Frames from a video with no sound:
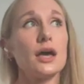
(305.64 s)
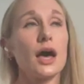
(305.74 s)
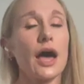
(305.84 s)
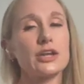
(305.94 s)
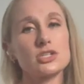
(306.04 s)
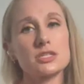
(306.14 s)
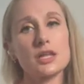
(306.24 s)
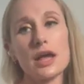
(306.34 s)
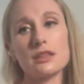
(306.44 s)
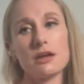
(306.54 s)

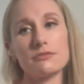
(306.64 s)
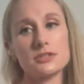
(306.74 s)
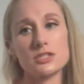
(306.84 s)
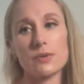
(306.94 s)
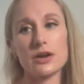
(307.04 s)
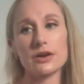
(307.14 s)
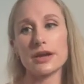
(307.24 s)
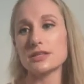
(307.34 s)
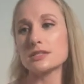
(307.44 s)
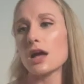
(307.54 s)
I love this
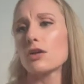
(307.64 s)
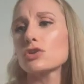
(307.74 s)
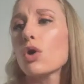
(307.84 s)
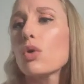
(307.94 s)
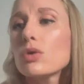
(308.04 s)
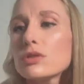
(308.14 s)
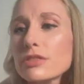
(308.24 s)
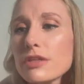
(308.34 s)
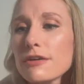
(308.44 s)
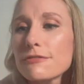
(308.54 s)
sweater. I'll hold
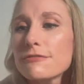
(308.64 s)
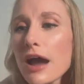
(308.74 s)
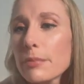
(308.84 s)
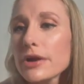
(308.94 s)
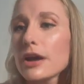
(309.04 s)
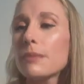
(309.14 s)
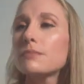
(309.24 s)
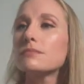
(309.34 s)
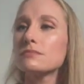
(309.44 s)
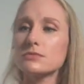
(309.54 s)
the fabric up
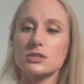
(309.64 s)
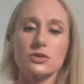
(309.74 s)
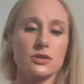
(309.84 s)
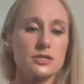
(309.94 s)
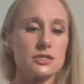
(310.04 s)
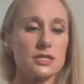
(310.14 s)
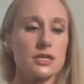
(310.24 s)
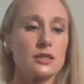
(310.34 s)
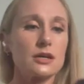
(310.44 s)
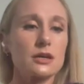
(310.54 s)
so you can see
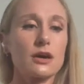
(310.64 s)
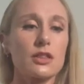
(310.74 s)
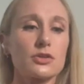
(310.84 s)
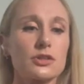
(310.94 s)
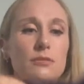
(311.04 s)
the color a little